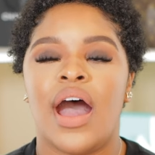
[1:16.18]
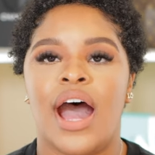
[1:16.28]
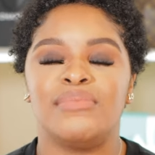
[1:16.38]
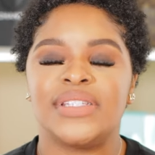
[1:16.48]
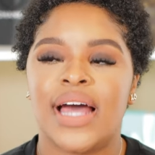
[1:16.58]

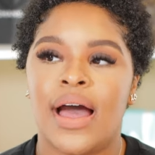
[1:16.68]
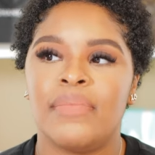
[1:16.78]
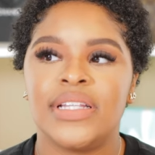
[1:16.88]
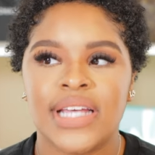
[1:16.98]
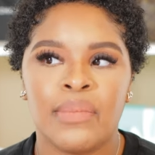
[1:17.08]
I'm
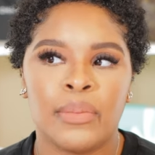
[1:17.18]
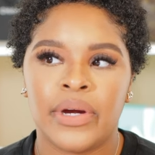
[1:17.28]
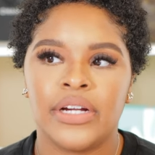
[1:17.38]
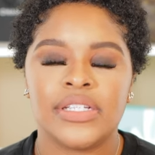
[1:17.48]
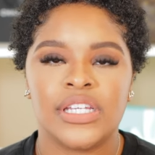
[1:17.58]
the type of
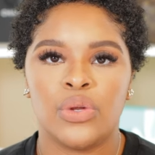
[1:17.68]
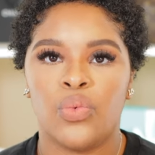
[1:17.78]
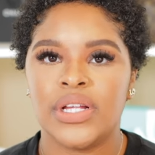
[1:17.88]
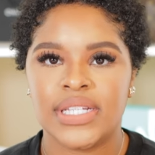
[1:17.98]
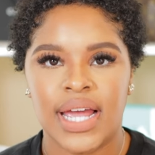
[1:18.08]
person,
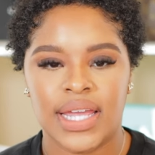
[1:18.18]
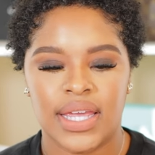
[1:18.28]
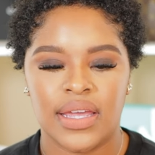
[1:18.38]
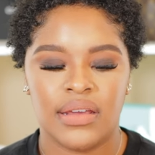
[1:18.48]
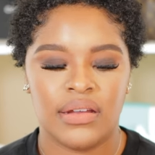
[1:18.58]
once I
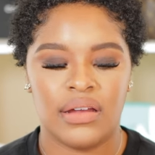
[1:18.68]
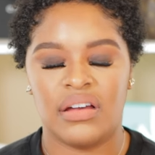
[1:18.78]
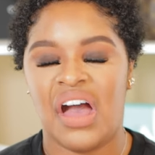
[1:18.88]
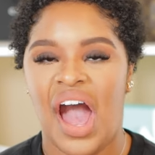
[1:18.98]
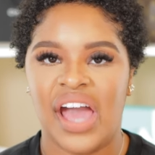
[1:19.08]
get
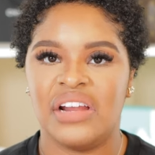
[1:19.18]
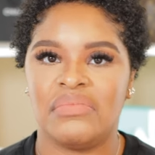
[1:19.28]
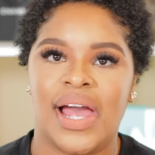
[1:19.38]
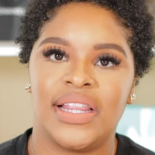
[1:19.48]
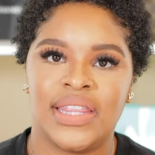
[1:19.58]
an
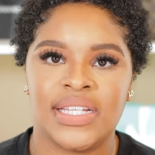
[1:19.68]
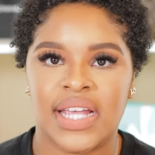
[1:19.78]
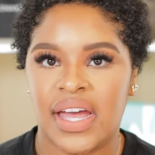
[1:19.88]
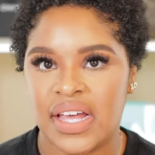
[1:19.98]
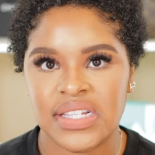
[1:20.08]
item like this,
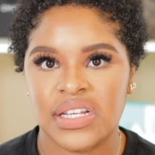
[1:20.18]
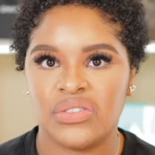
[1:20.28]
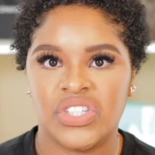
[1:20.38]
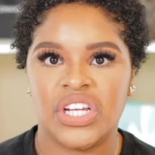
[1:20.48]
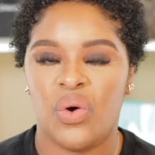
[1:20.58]
like an
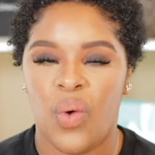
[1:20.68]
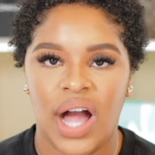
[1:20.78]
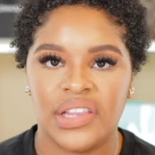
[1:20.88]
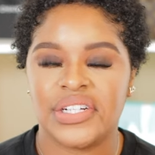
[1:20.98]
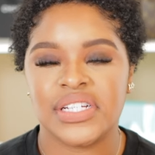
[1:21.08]
SLG, a
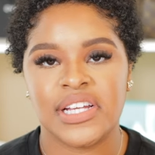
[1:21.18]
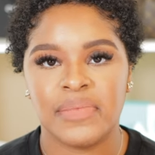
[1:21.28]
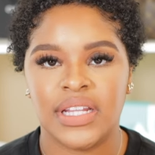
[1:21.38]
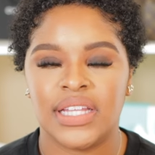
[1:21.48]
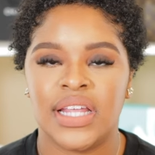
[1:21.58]
wallet or
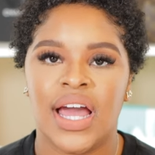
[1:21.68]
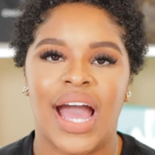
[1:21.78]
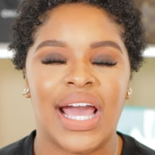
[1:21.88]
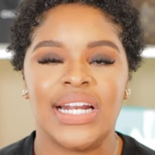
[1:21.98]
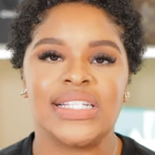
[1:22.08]
something like that,
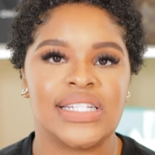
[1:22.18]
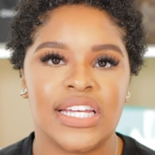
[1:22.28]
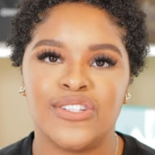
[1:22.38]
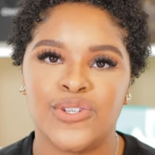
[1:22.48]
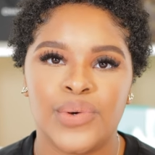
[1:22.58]
I kind of
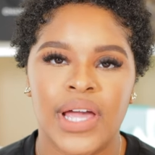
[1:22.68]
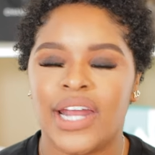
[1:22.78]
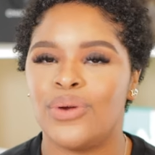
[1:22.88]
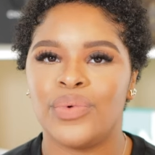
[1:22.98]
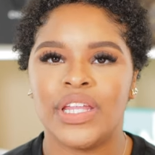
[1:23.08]
stick to it. I
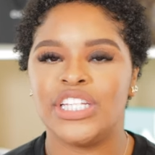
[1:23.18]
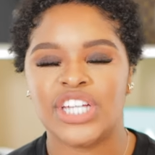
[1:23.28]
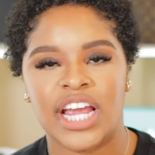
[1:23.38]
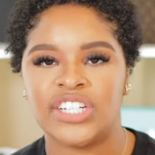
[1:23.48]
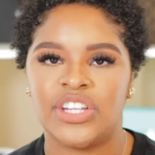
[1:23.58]
don't really
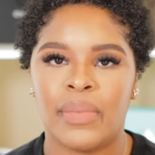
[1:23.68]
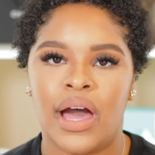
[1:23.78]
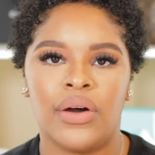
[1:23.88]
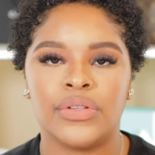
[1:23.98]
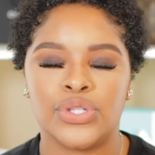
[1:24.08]
change them
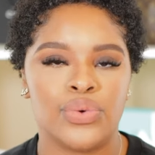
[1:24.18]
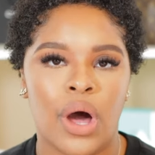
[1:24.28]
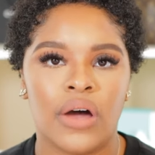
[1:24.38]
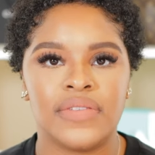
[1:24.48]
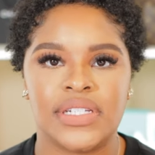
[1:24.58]
out too
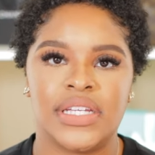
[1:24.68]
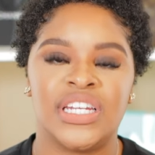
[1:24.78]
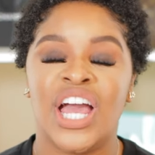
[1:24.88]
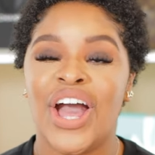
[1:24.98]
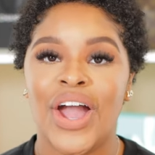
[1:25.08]

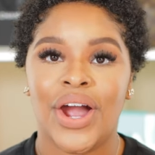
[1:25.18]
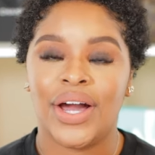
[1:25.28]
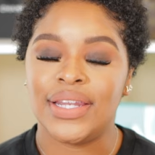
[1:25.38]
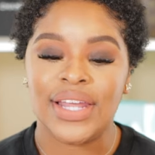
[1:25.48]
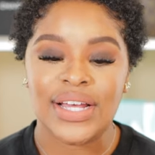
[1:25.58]
often
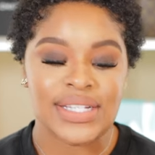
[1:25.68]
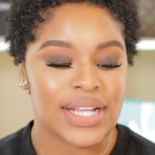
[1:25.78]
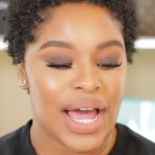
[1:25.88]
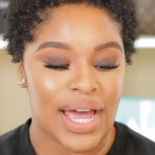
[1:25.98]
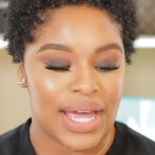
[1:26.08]
unless
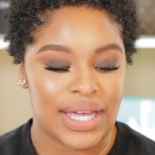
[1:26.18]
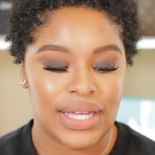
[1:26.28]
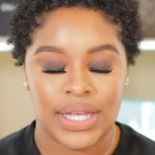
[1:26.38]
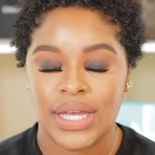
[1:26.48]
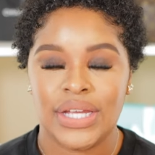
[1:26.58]

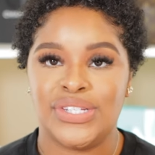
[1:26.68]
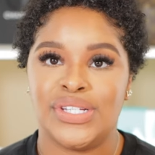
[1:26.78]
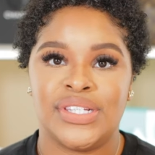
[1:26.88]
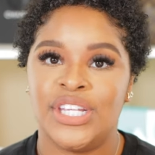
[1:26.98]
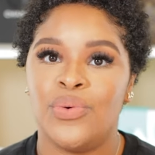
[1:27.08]
I
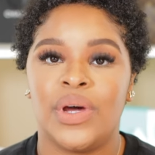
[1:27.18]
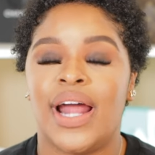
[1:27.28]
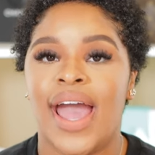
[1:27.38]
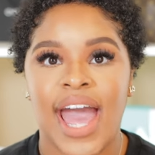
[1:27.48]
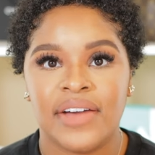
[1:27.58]
just see one
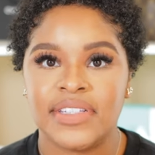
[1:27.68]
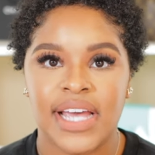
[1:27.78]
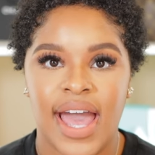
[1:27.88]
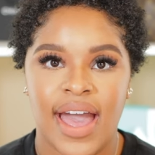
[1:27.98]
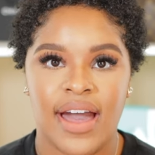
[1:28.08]
I have
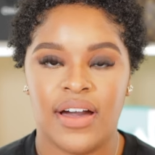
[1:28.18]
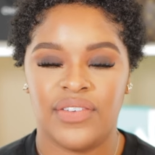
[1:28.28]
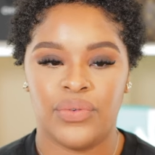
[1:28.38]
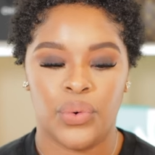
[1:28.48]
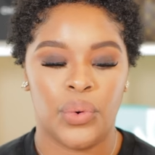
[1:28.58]
to
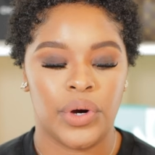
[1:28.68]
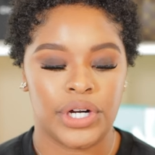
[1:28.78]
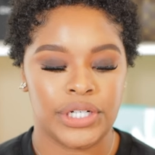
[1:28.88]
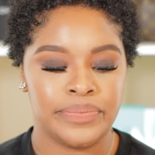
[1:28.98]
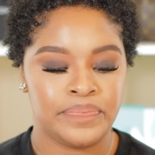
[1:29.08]
have
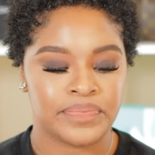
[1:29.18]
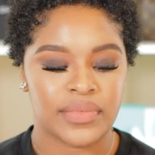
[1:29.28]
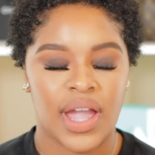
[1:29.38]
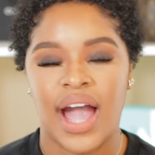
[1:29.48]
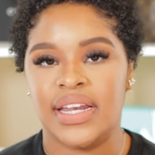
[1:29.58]
or
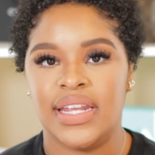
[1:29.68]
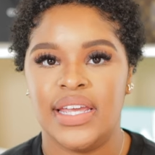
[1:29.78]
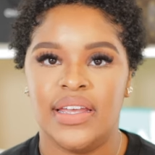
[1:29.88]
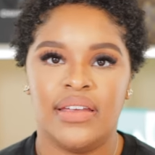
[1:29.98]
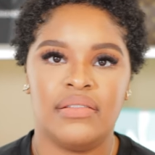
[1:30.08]
I
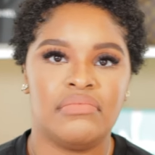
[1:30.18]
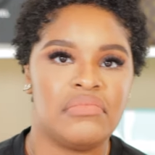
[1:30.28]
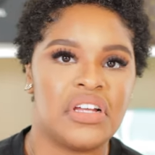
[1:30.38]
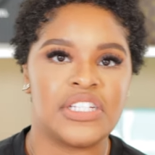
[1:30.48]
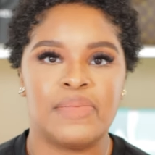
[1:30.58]
need
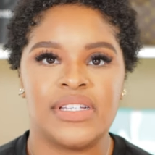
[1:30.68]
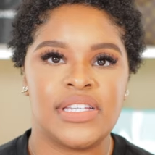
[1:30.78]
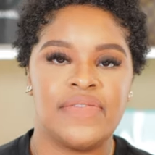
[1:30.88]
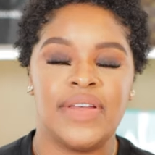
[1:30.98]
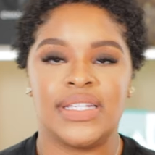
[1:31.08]
a
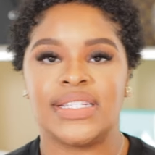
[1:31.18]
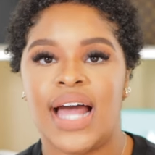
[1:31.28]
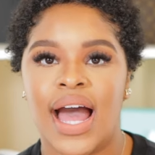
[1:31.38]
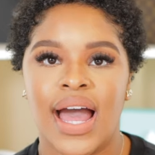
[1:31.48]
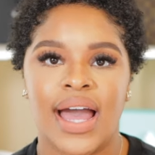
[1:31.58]
specific
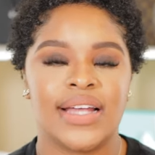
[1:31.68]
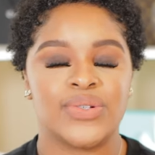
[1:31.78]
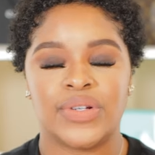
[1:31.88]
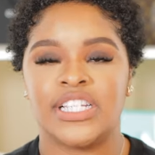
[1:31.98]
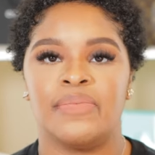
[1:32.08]
size
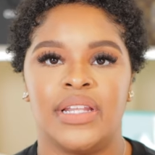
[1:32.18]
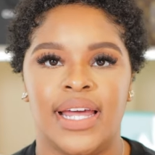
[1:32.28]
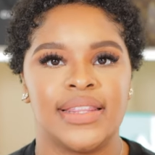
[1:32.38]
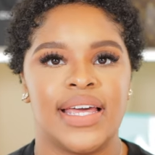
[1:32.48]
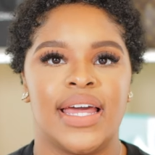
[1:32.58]
or something
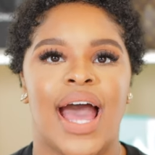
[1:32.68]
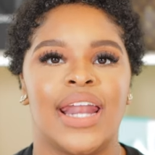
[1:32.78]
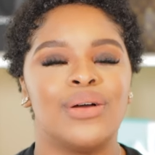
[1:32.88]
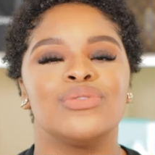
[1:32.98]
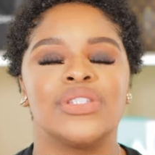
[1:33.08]
like that. I
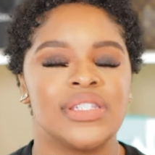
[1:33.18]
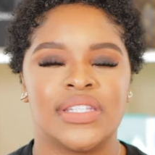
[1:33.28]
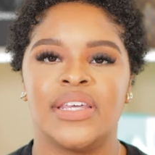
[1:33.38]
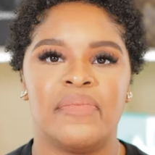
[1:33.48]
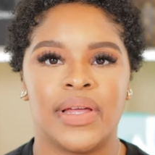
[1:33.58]
don't
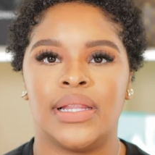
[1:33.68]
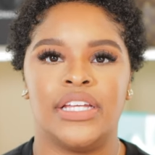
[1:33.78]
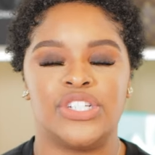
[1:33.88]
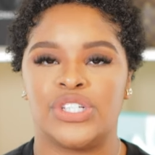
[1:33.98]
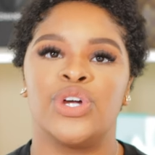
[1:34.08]

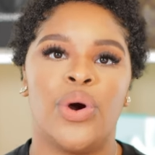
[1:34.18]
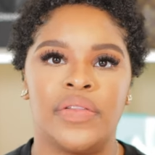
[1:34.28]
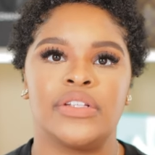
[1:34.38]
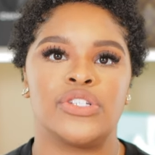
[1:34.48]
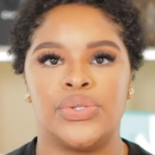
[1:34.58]
typically just go
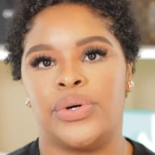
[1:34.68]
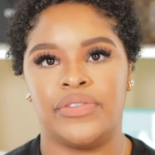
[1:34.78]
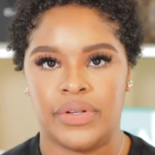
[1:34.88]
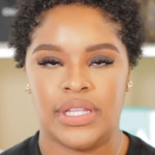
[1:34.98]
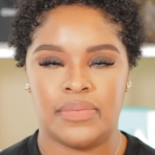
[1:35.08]
in the store
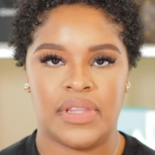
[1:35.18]
for them.